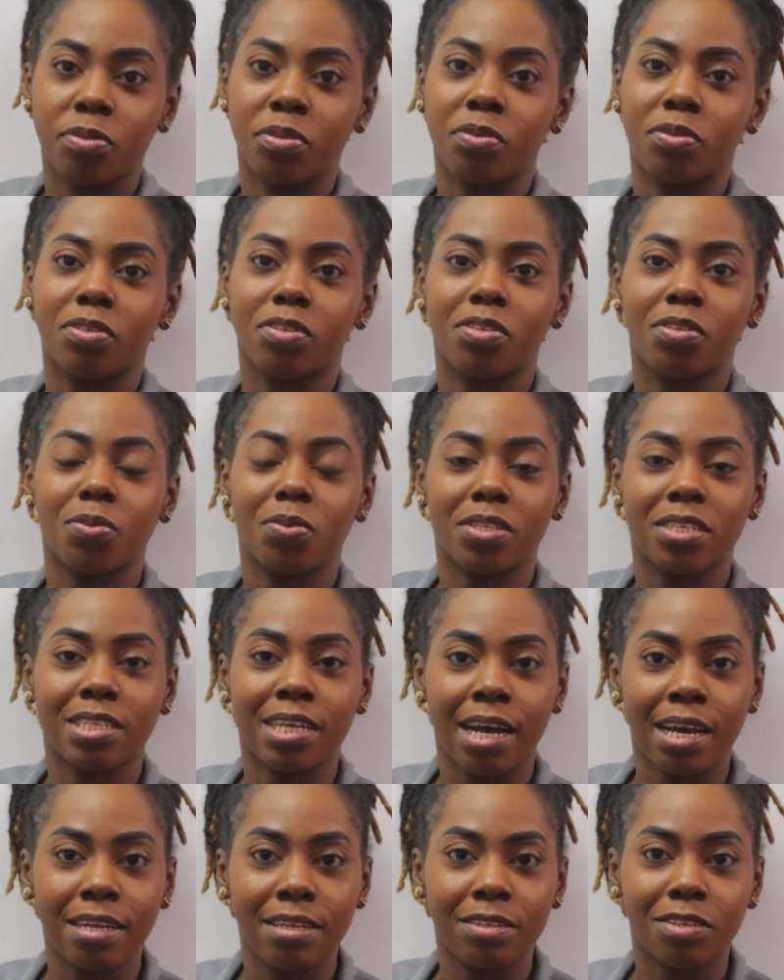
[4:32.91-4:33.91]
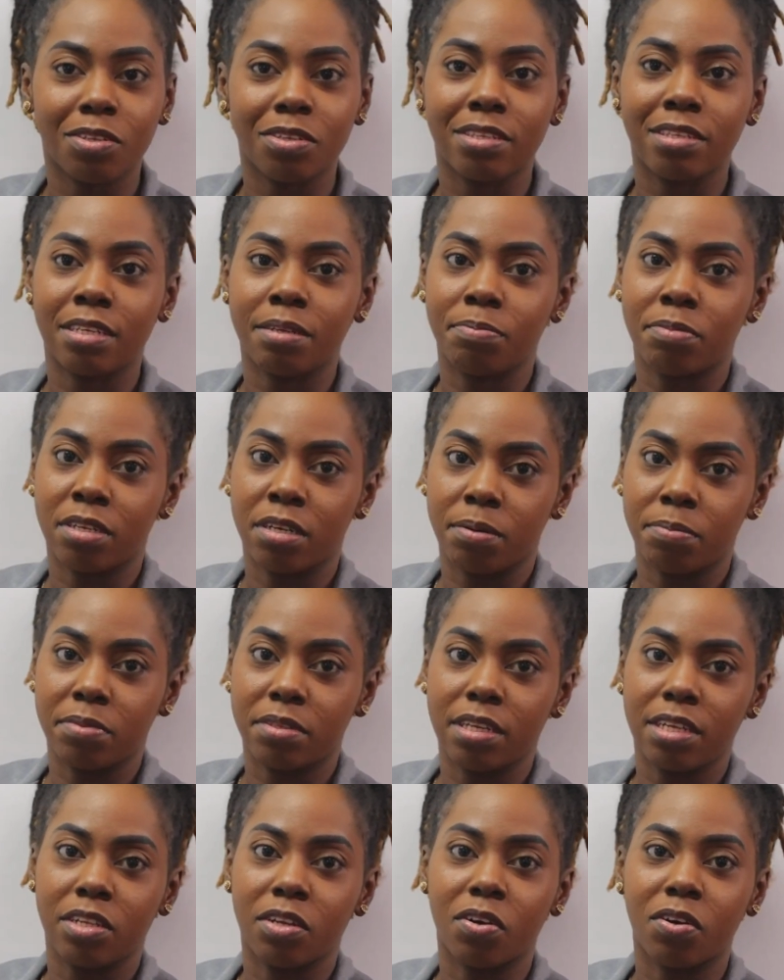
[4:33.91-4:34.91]
produces no signs or
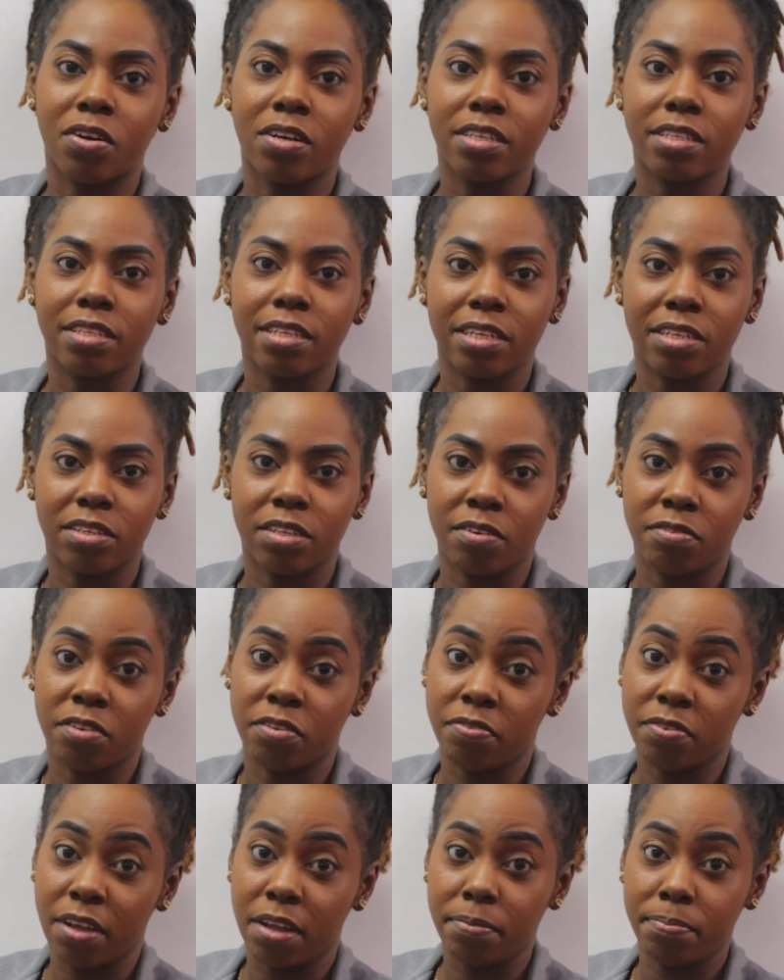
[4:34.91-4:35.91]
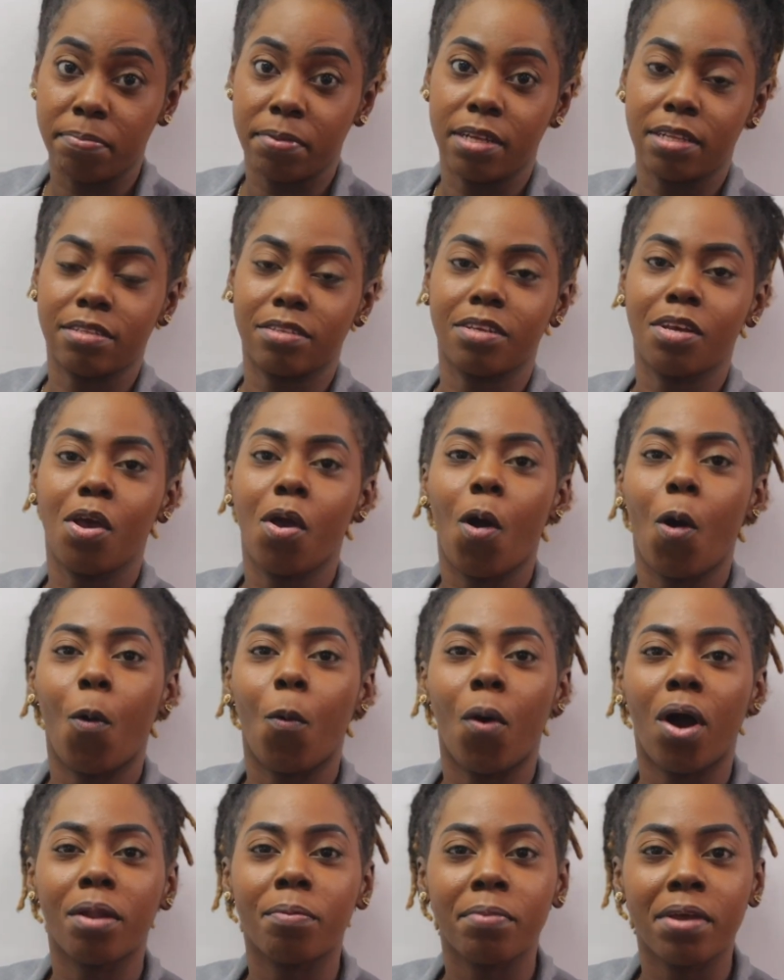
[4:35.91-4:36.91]
symptoms in the early stages of development,
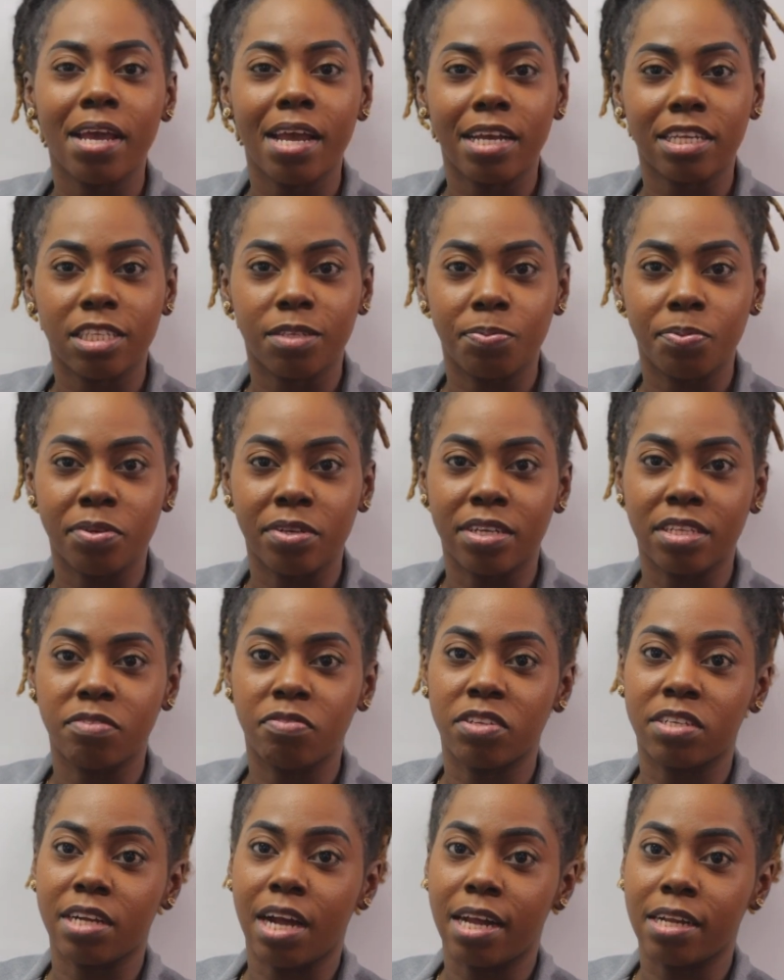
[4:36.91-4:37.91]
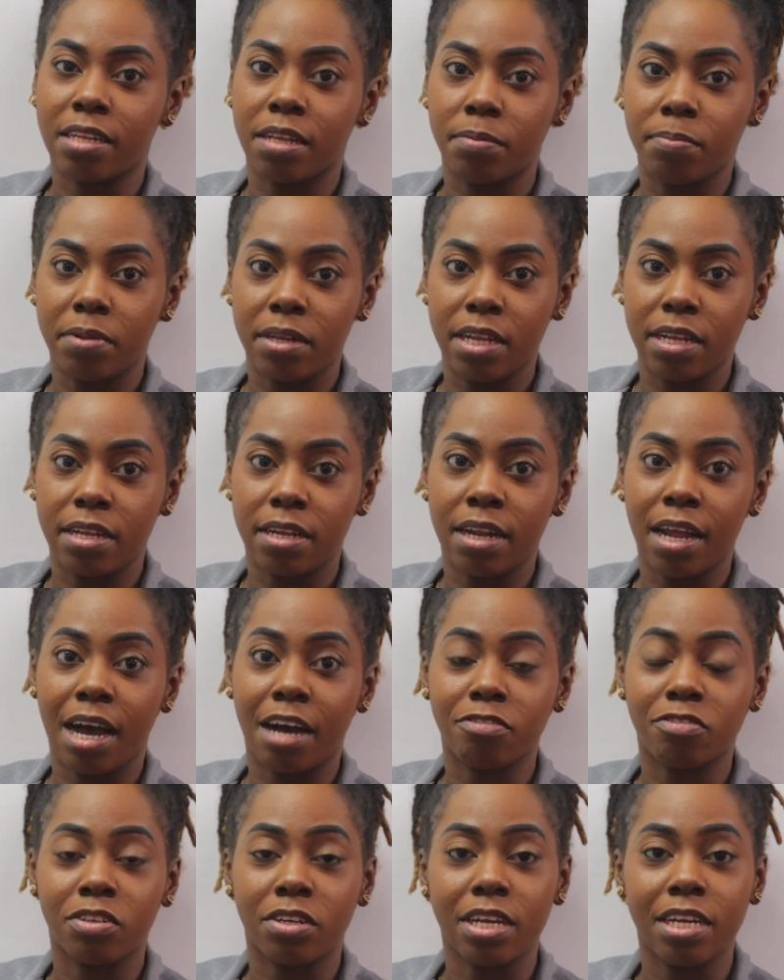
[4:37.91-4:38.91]
one may experience vaginal bleeding
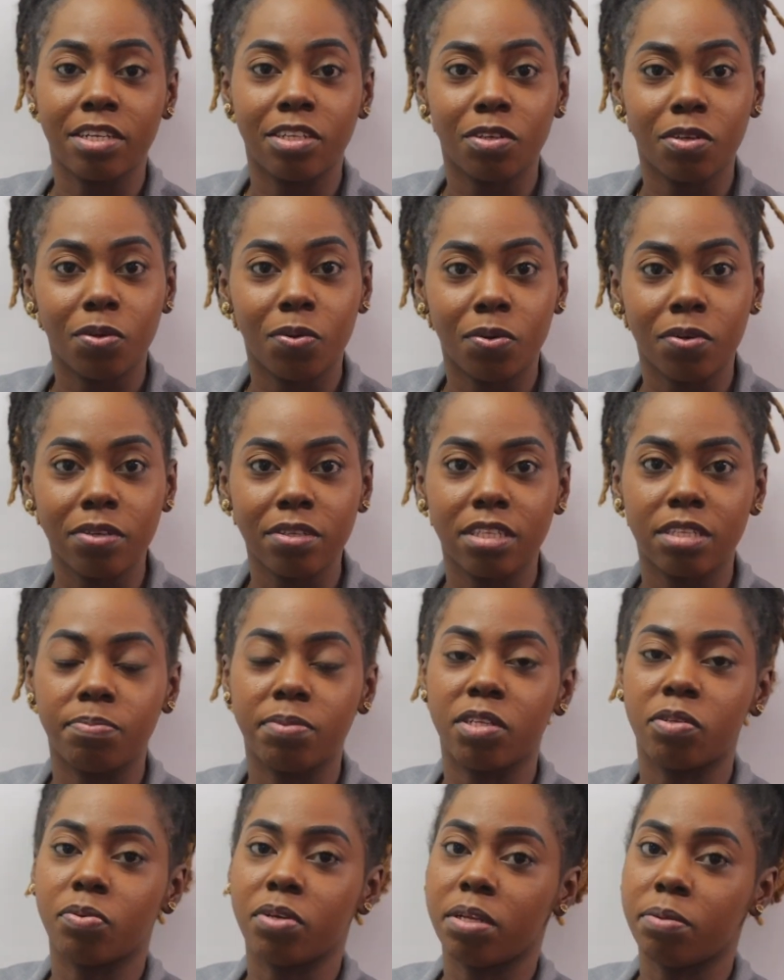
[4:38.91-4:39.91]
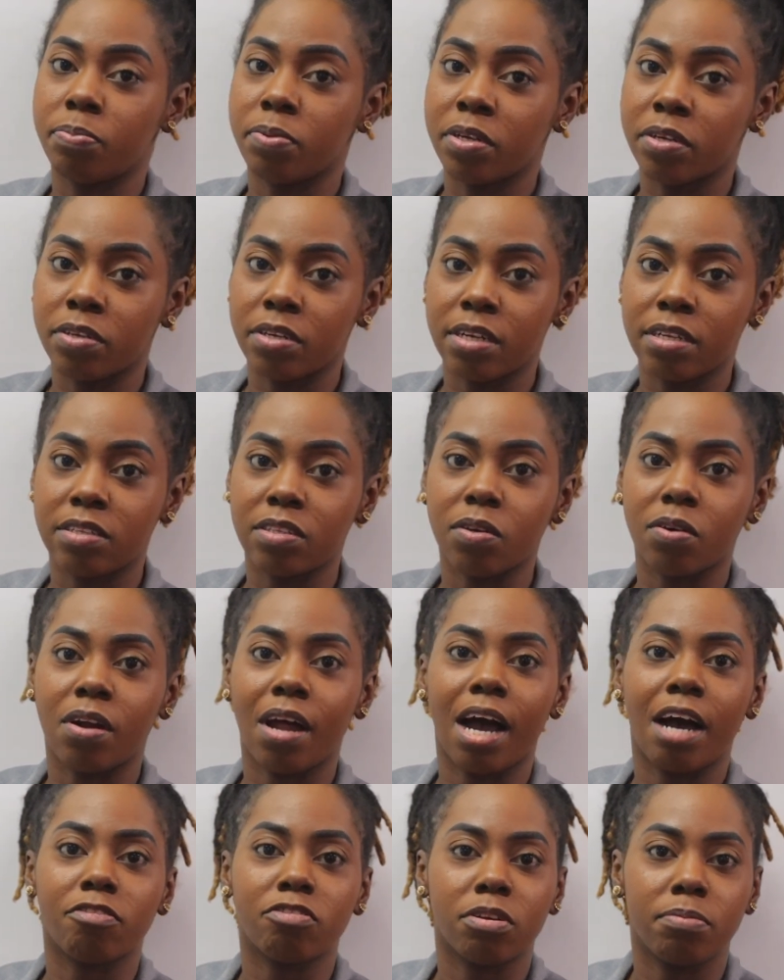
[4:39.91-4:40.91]
after intercourse, between periods,
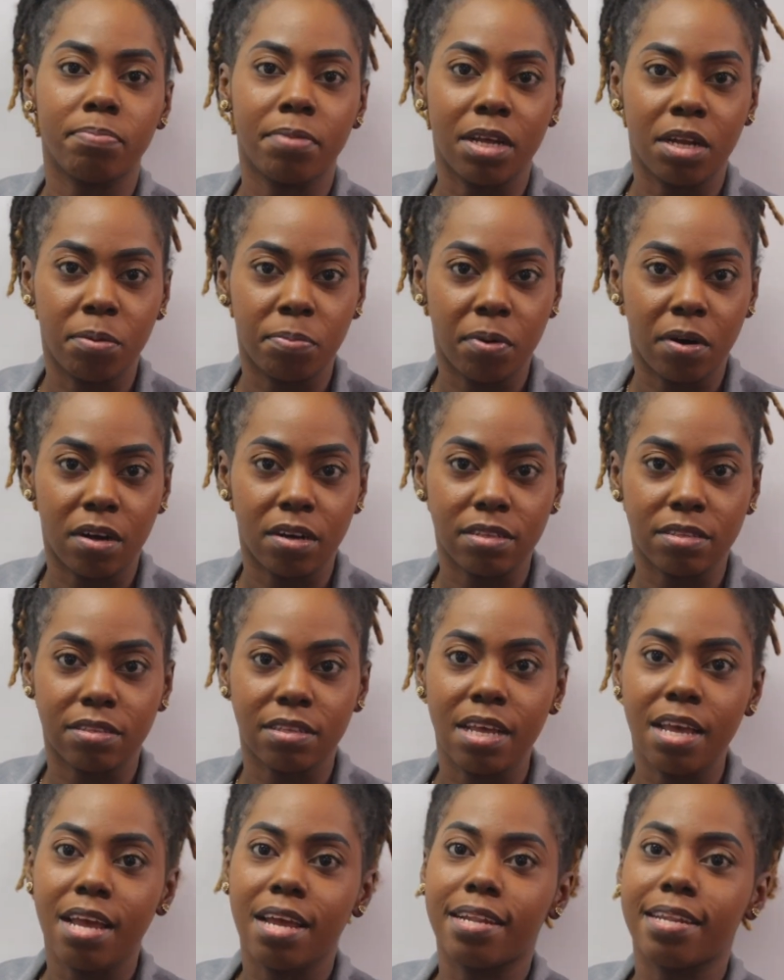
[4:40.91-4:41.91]
or after menopause.